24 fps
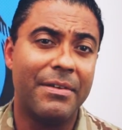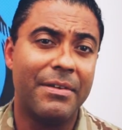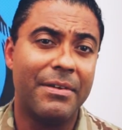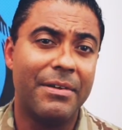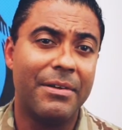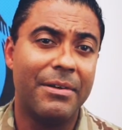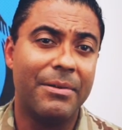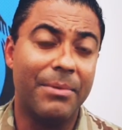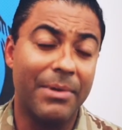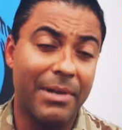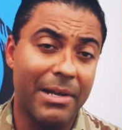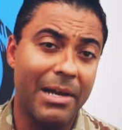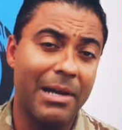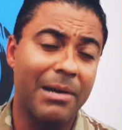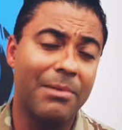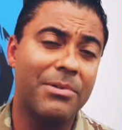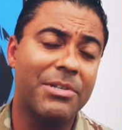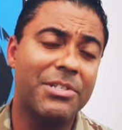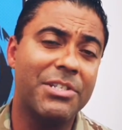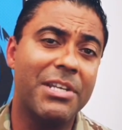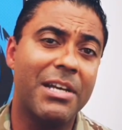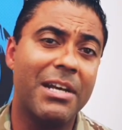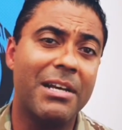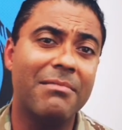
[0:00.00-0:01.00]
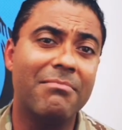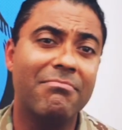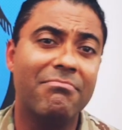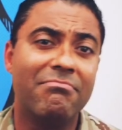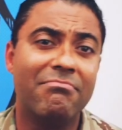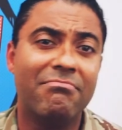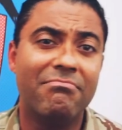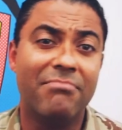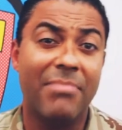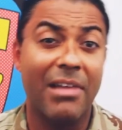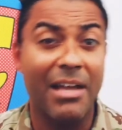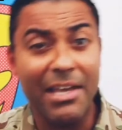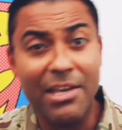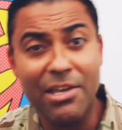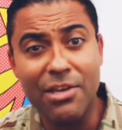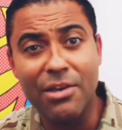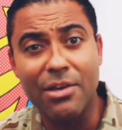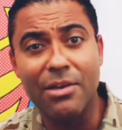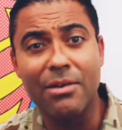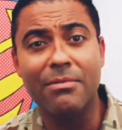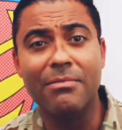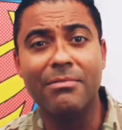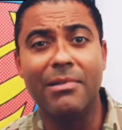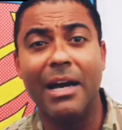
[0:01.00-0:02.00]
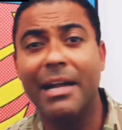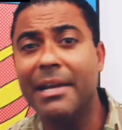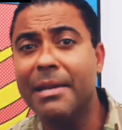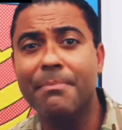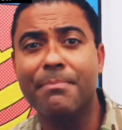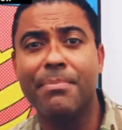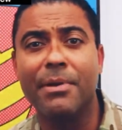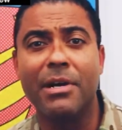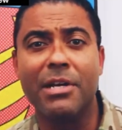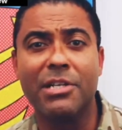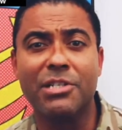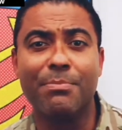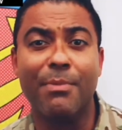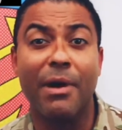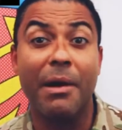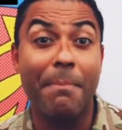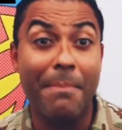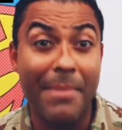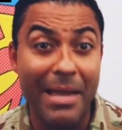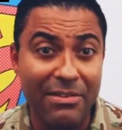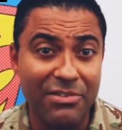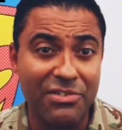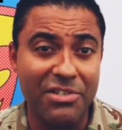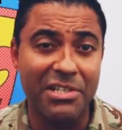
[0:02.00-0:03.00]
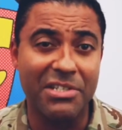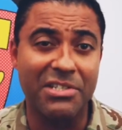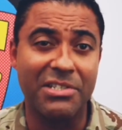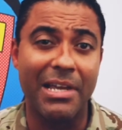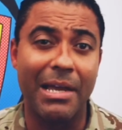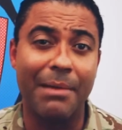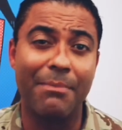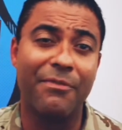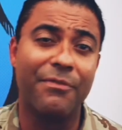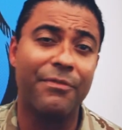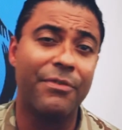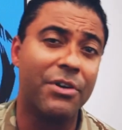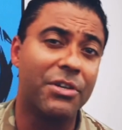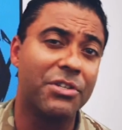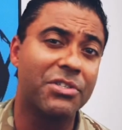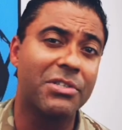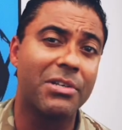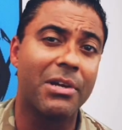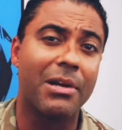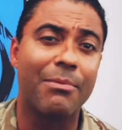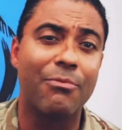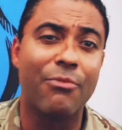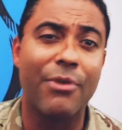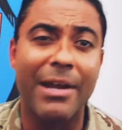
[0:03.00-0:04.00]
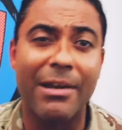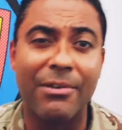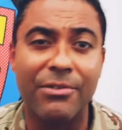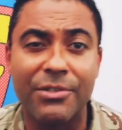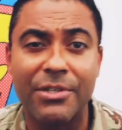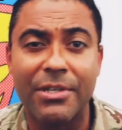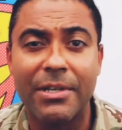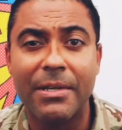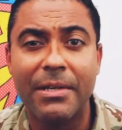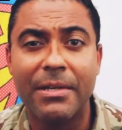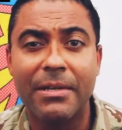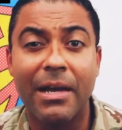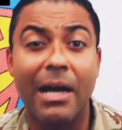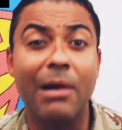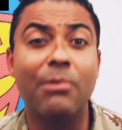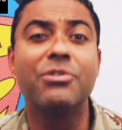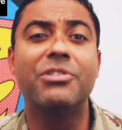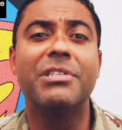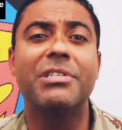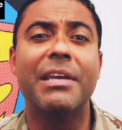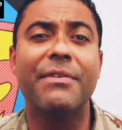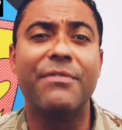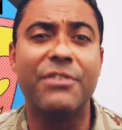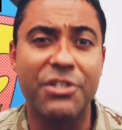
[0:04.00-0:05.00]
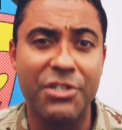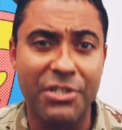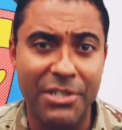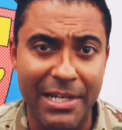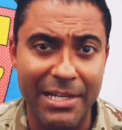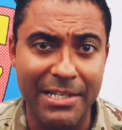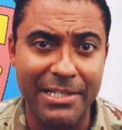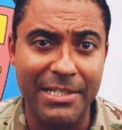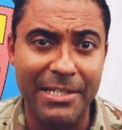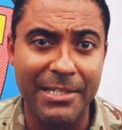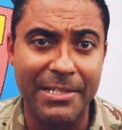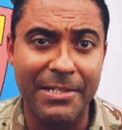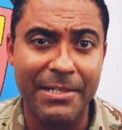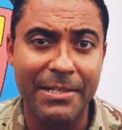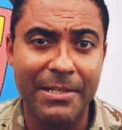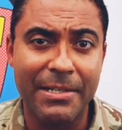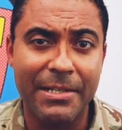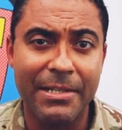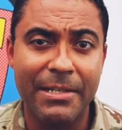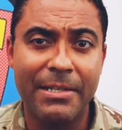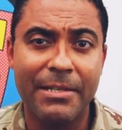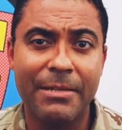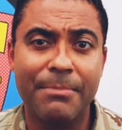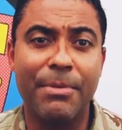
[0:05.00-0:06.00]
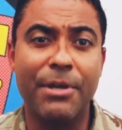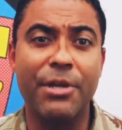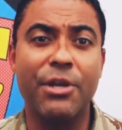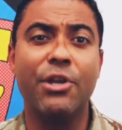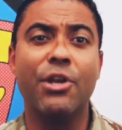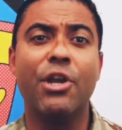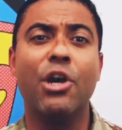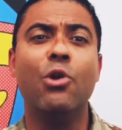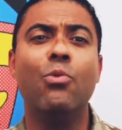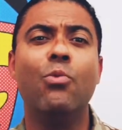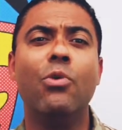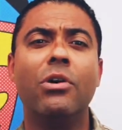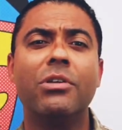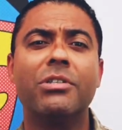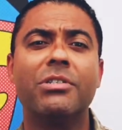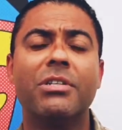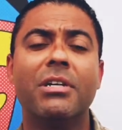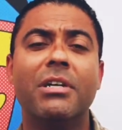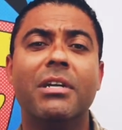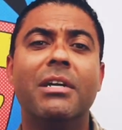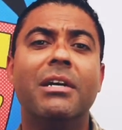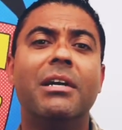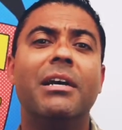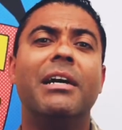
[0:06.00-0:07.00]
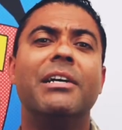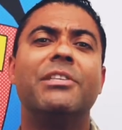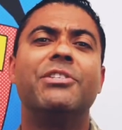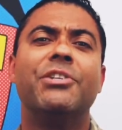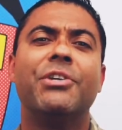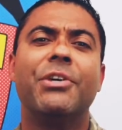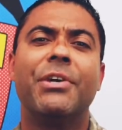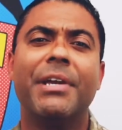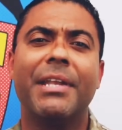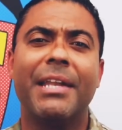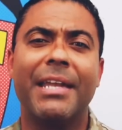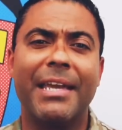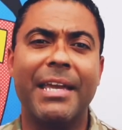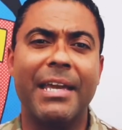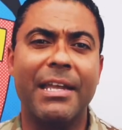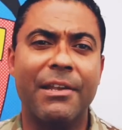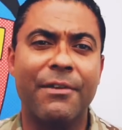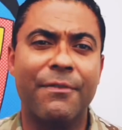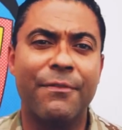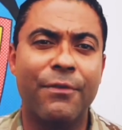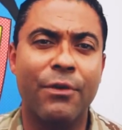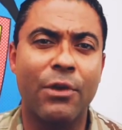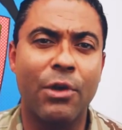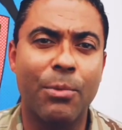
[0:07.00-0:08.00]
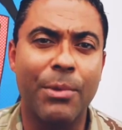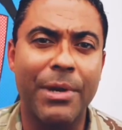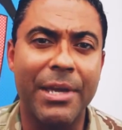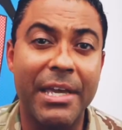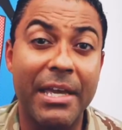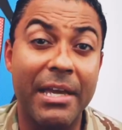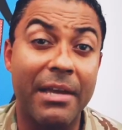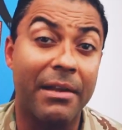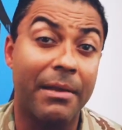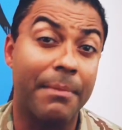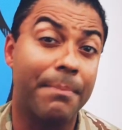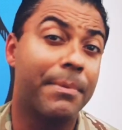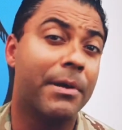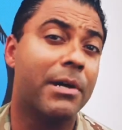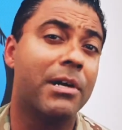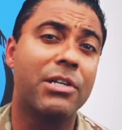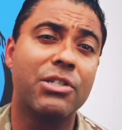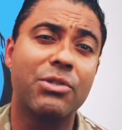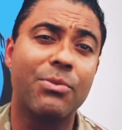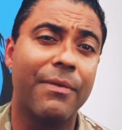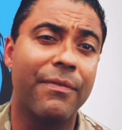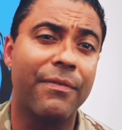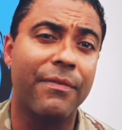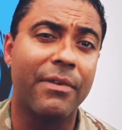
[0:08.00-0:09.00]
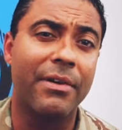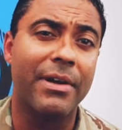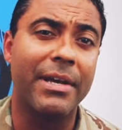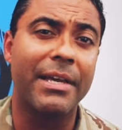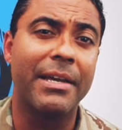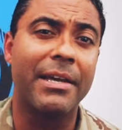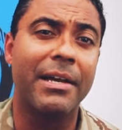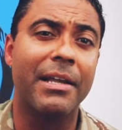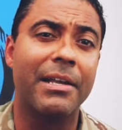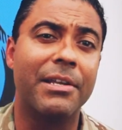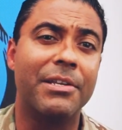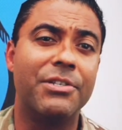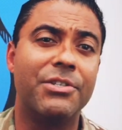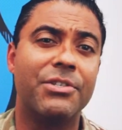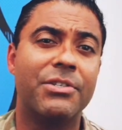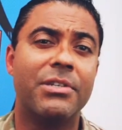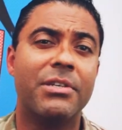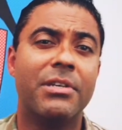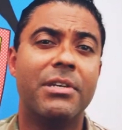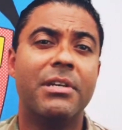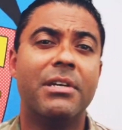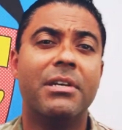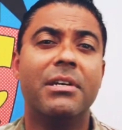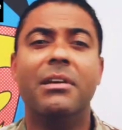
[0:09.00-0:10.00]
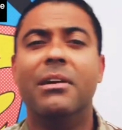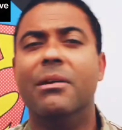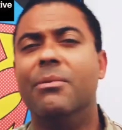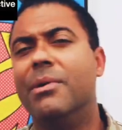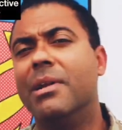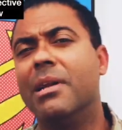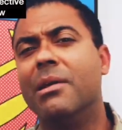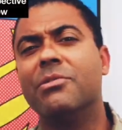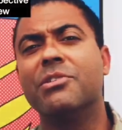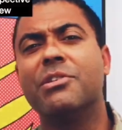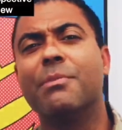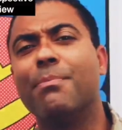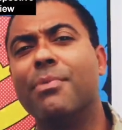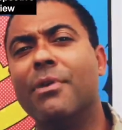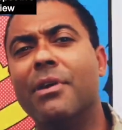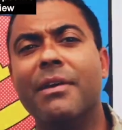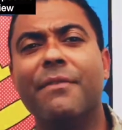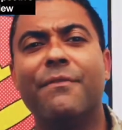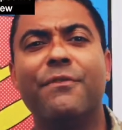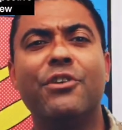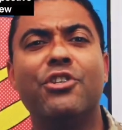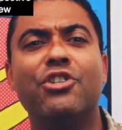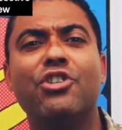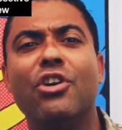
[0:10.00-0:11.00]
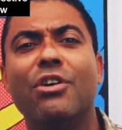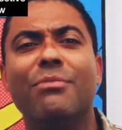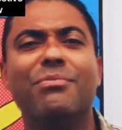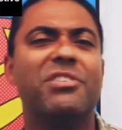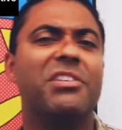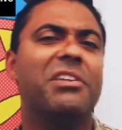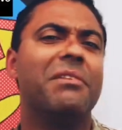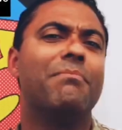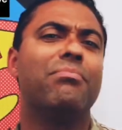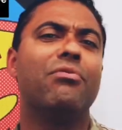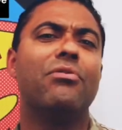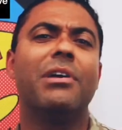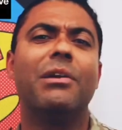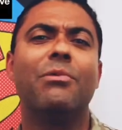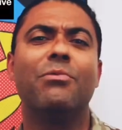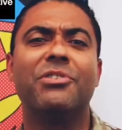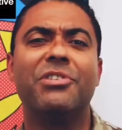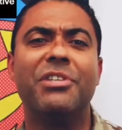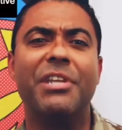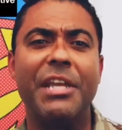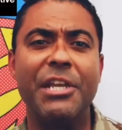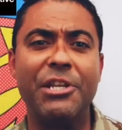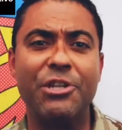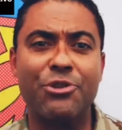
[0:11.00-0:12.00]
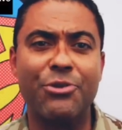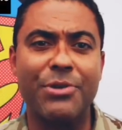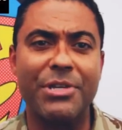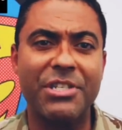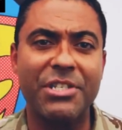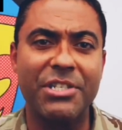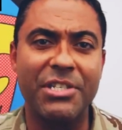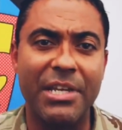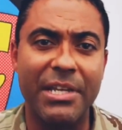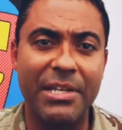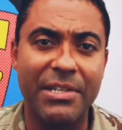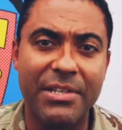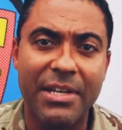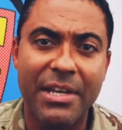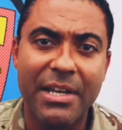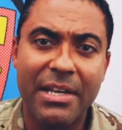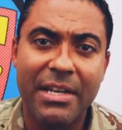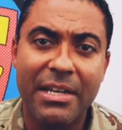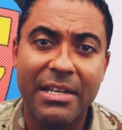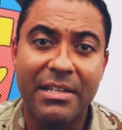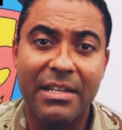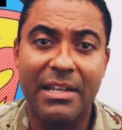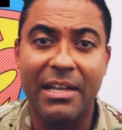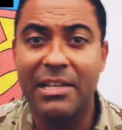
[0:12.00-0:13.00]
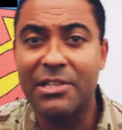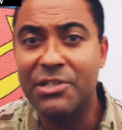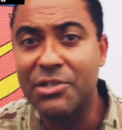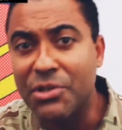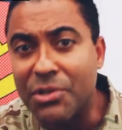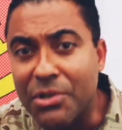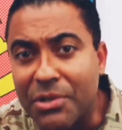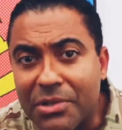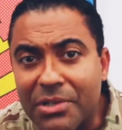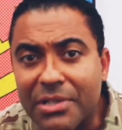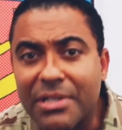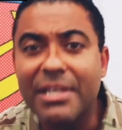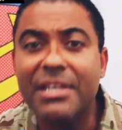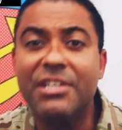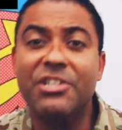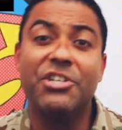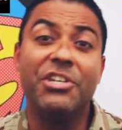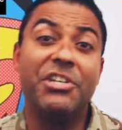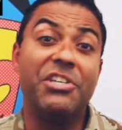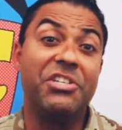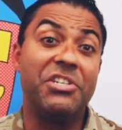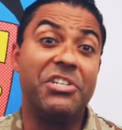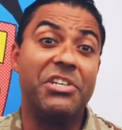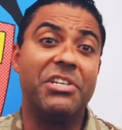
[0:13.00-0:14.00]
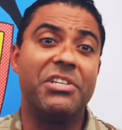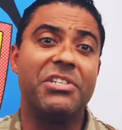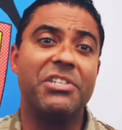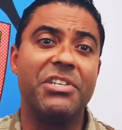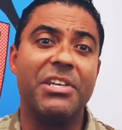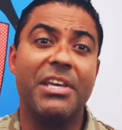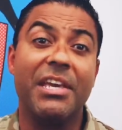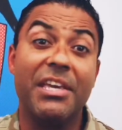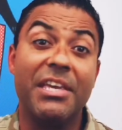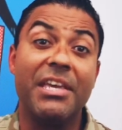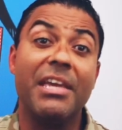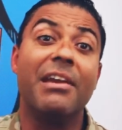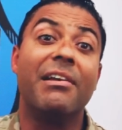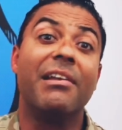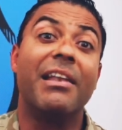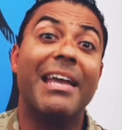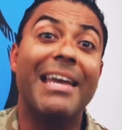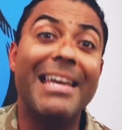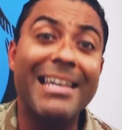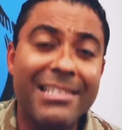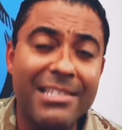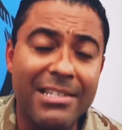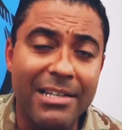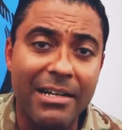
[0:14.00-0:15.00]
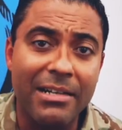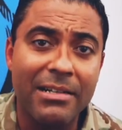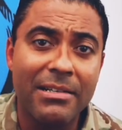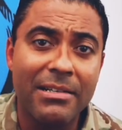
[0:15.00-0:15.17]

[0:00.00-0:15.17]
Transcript: When I was young, like you, I didn't pass my maths exam first time round. I was devastated. But you know what? I took it again the following year and I passed with flying colours. And when I was applying for jobs, the employer wasn't interested that I took the GCSE a year later,